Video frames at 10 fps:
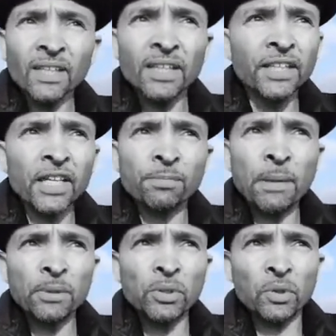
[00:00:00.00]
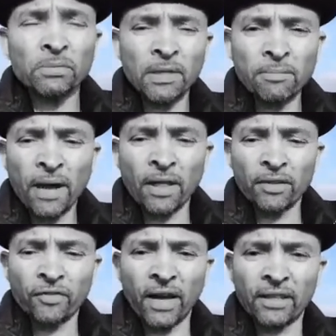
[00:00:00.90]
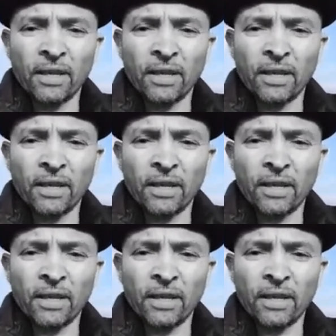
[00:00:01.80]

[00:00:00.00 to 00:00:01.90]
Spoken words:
And yes, people talk to me about the fact that